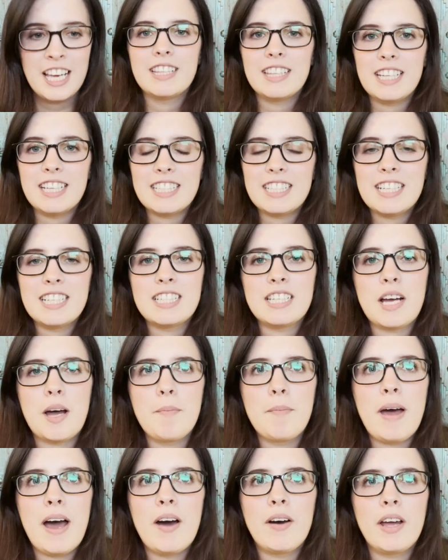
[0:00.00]
This is
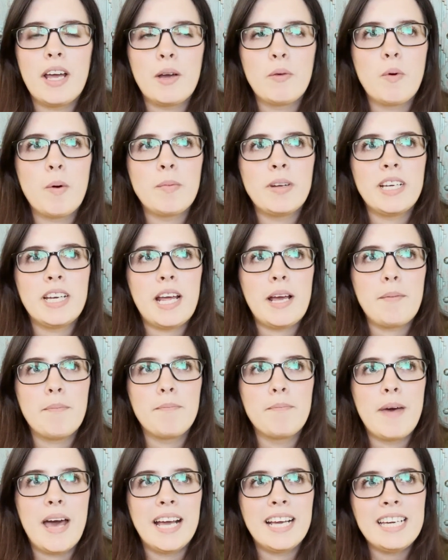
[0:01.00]
about a woman
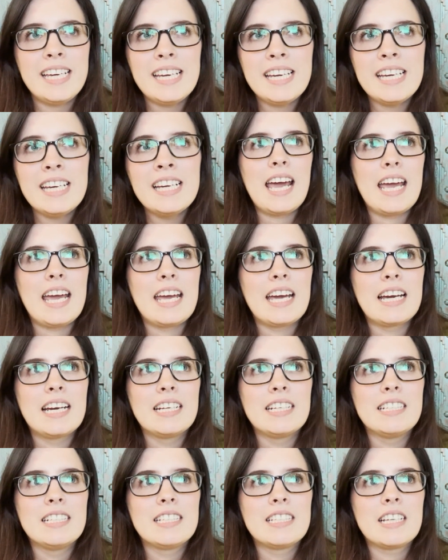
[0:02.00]
named Maggie,
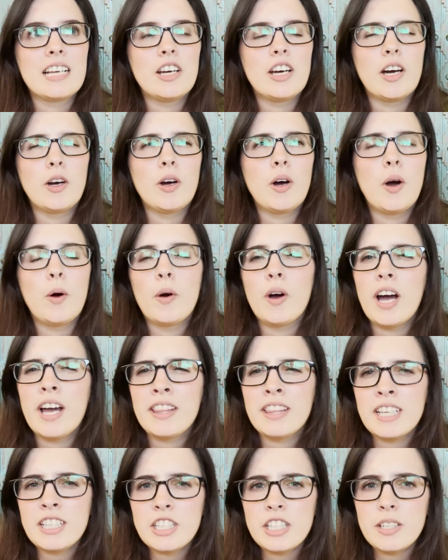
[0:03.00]
and uh, oh, I
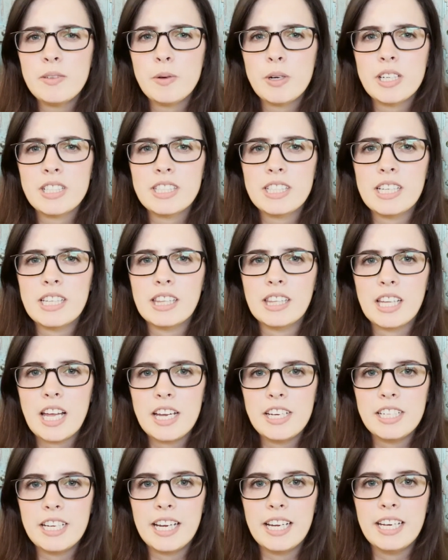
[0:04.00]
think she works in
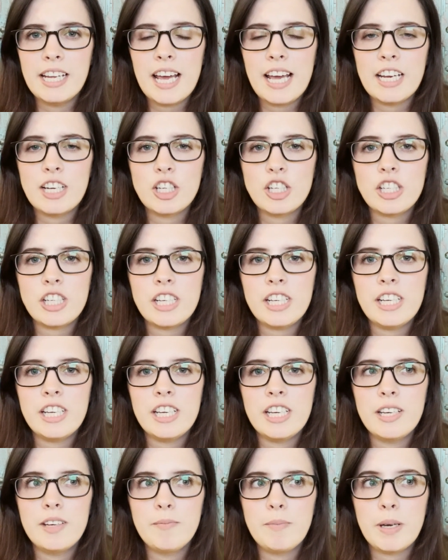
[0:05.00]
London, and
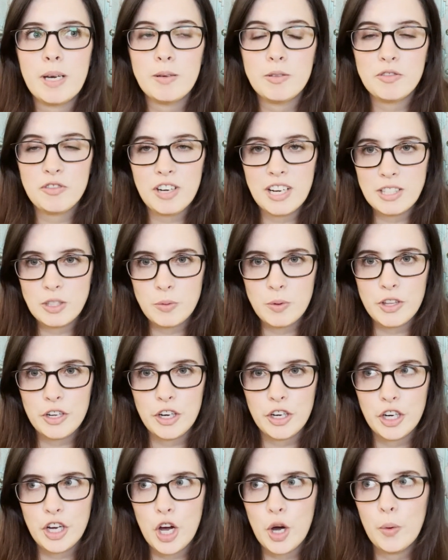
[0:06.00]
she becomes friends with
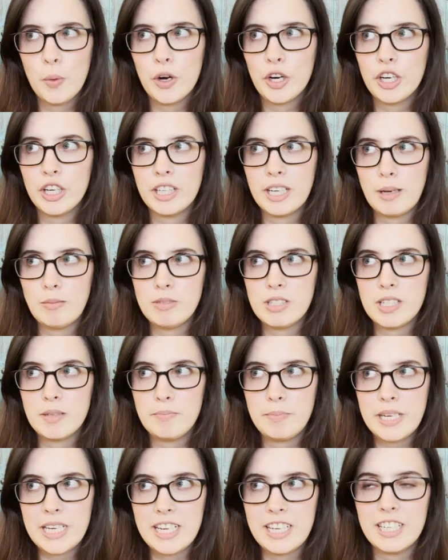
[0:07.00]
her coworker named
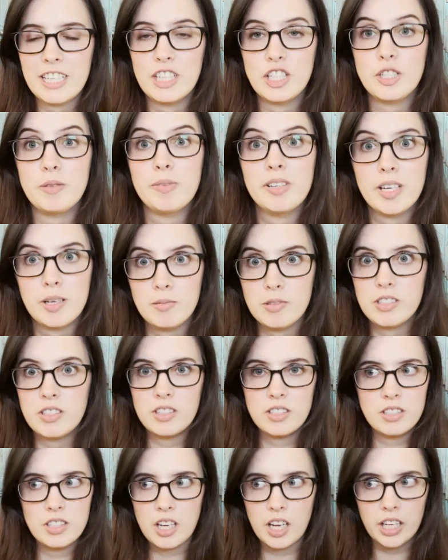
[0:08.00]
Sabine, and she
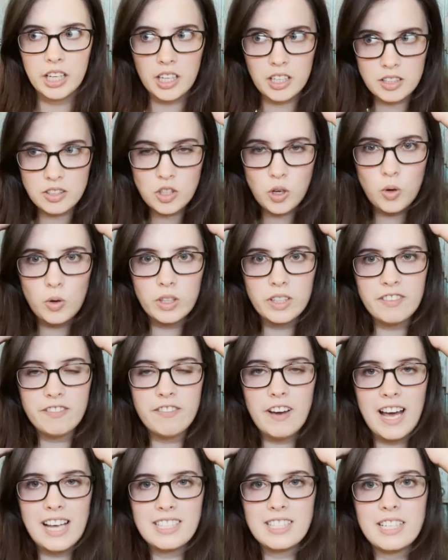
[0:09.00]
becomes like totally
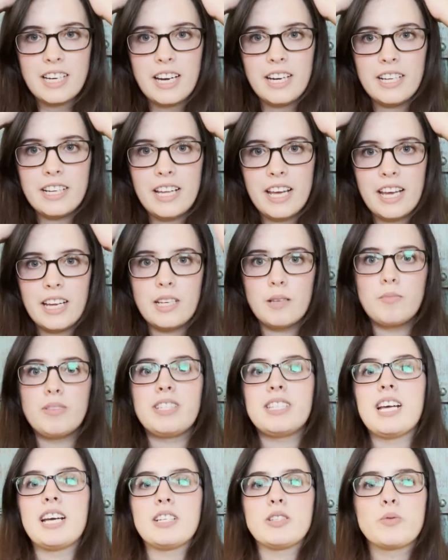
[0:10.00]
fascinated and
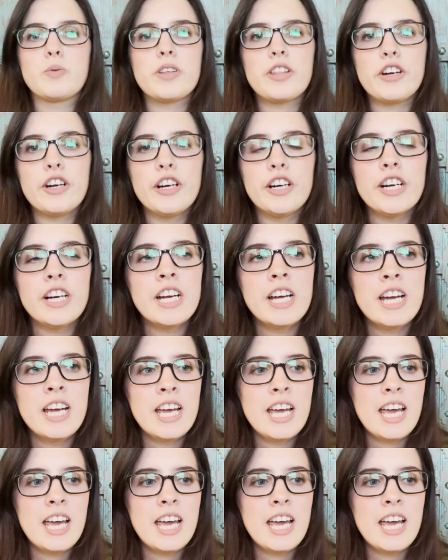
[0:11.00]
obsessed with her.